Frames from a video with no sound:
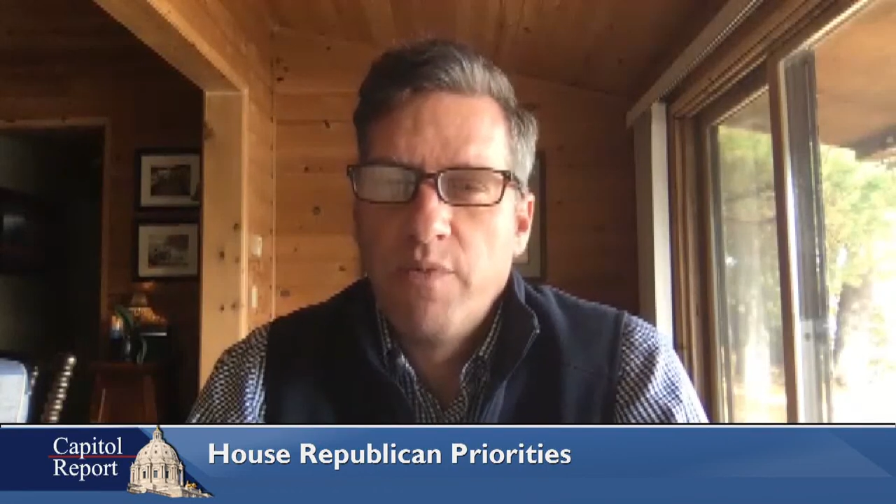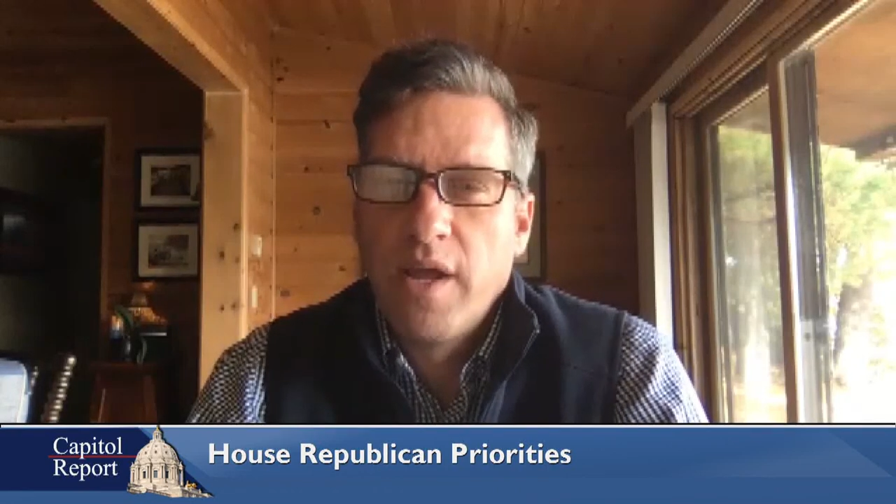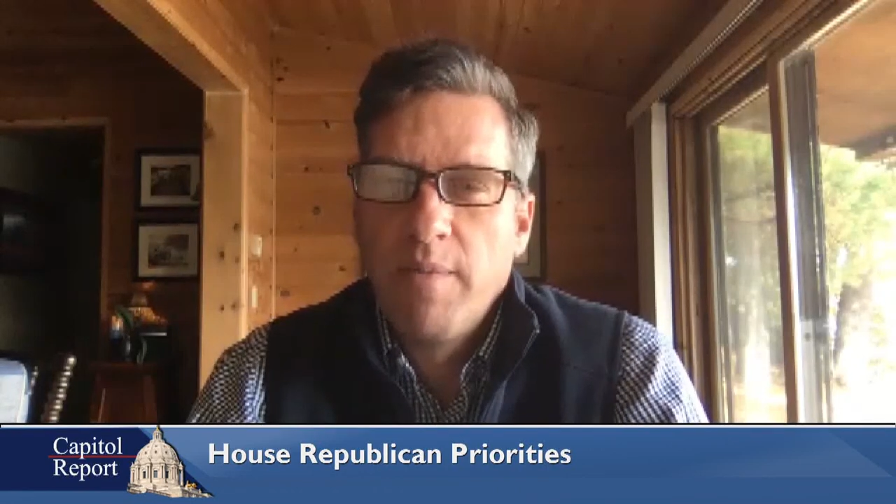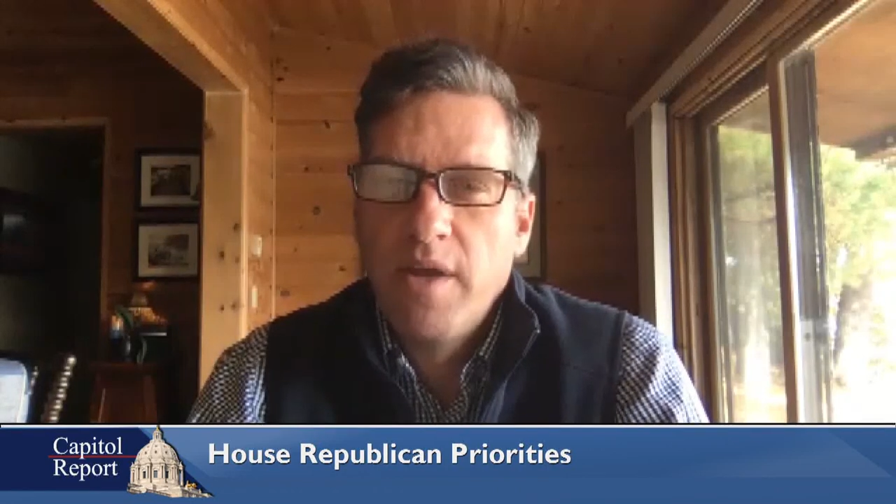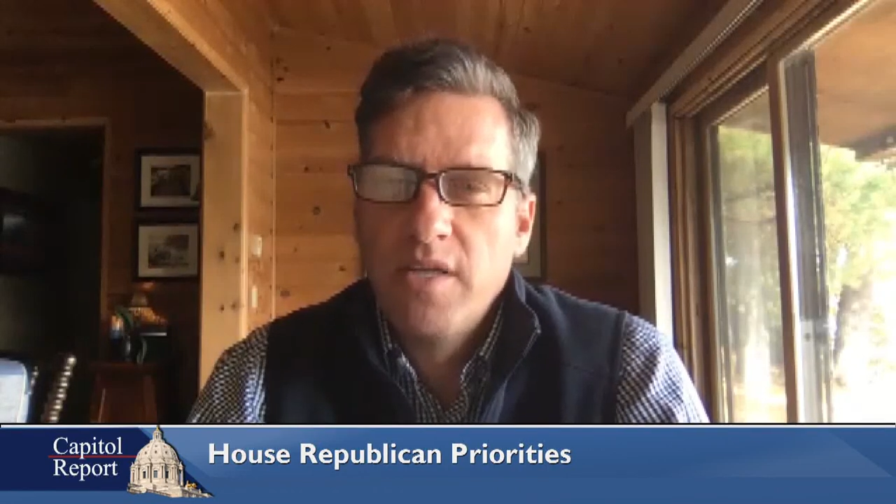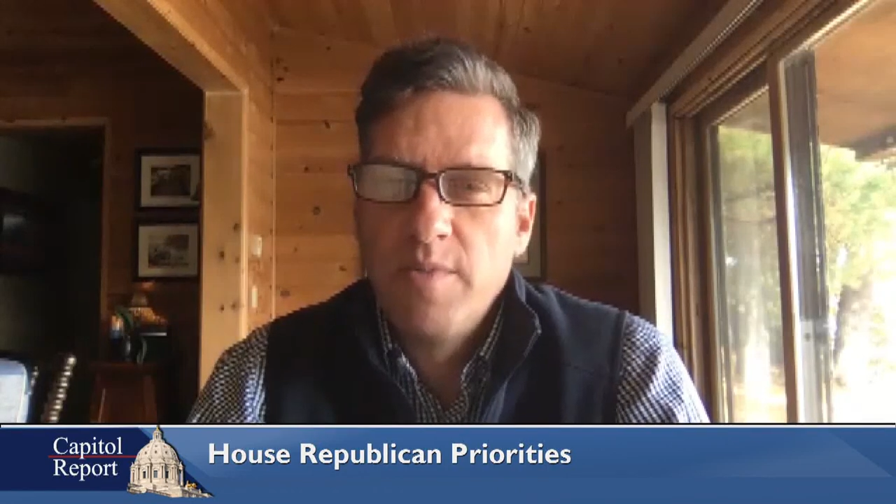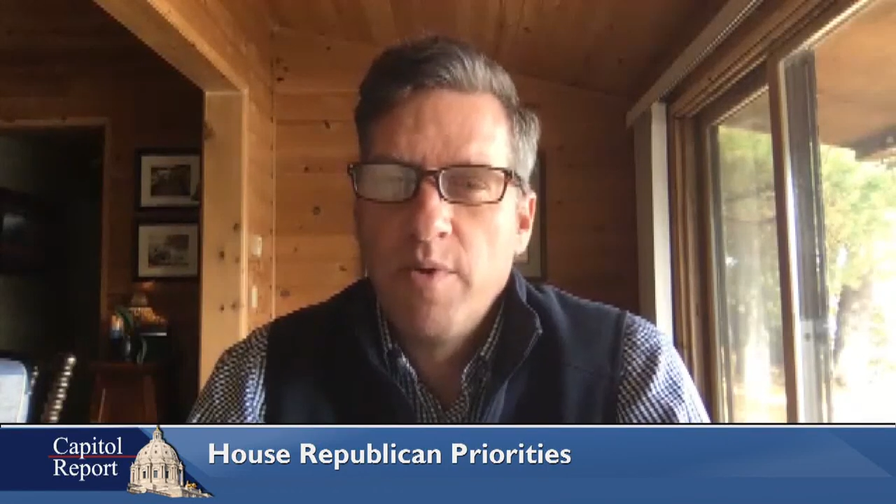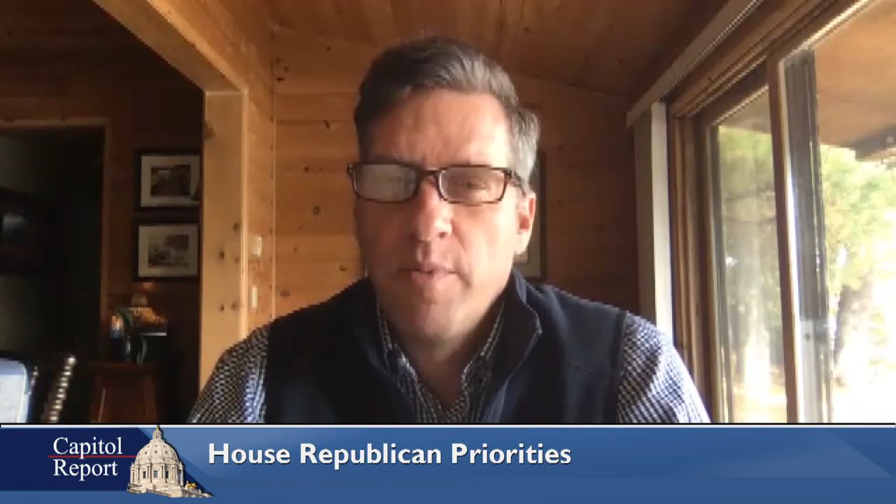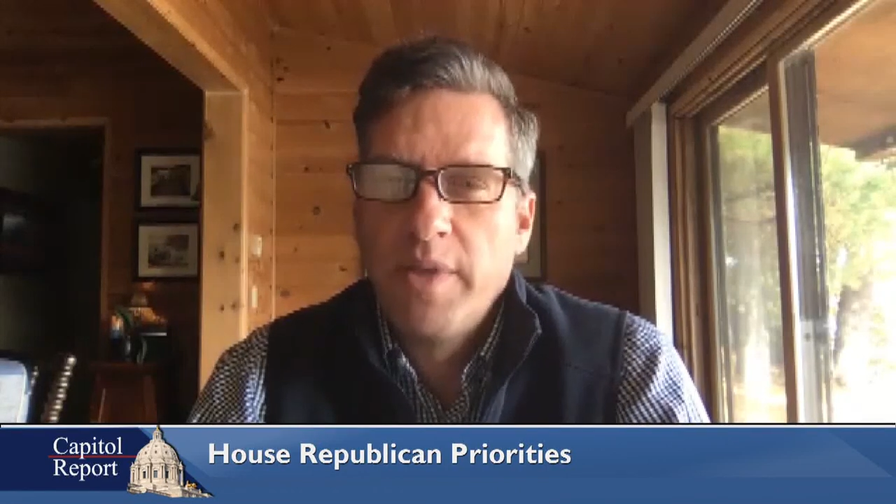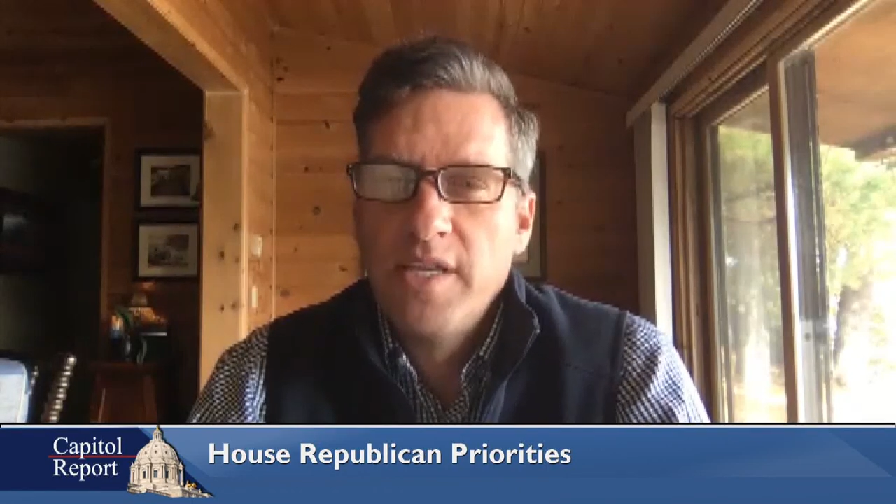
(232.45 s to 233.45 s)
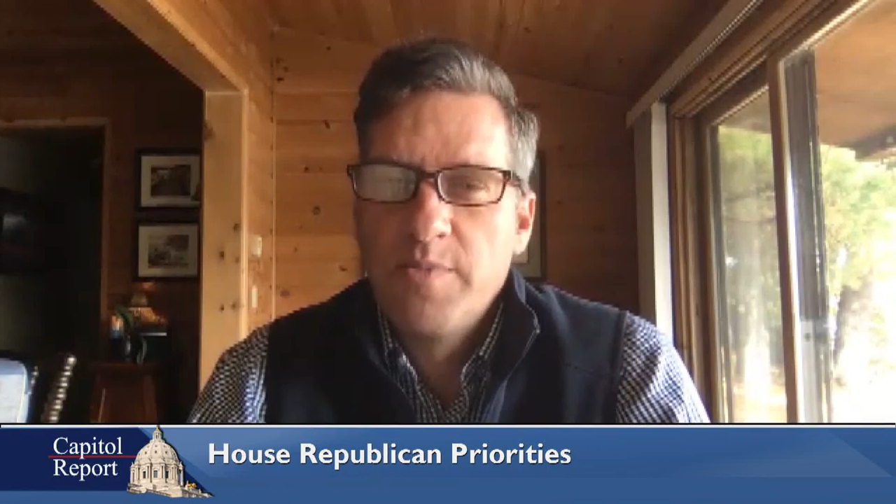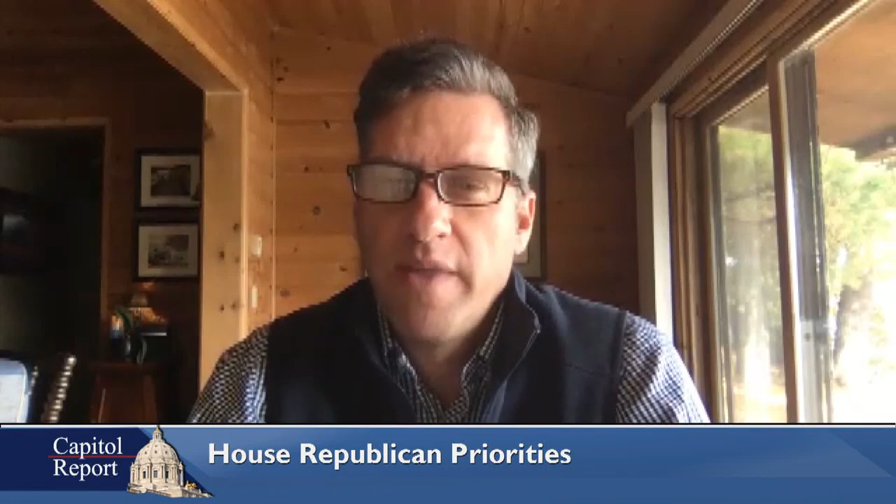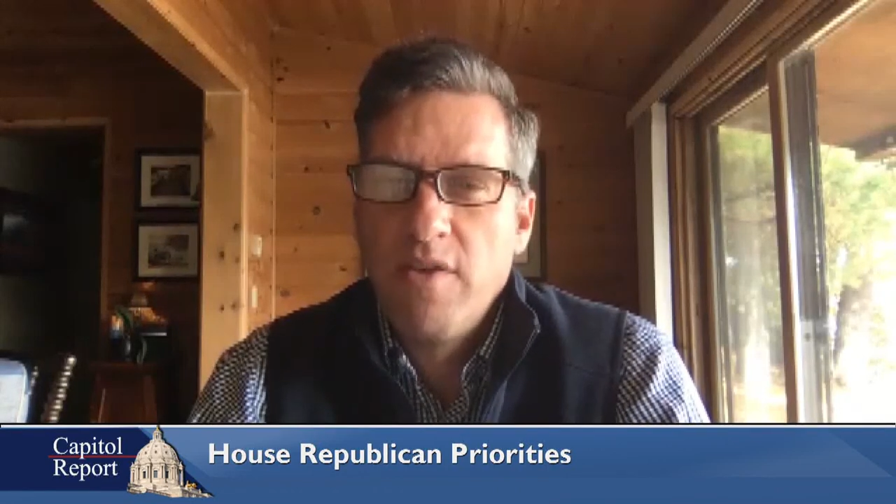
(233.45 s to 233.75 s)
recommended to be replaced by